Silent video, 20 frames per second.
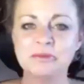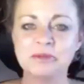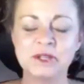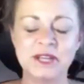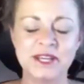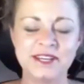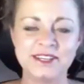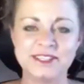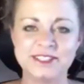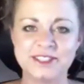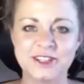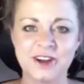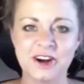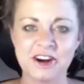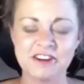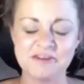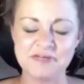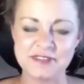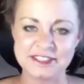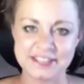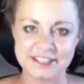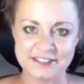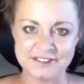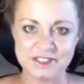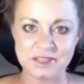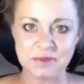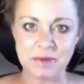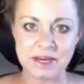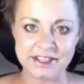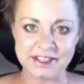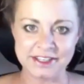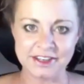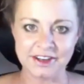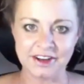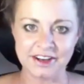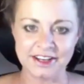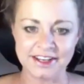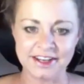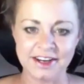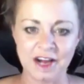play a guitar if my life depended
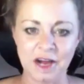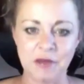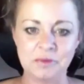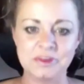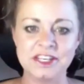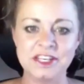on it. I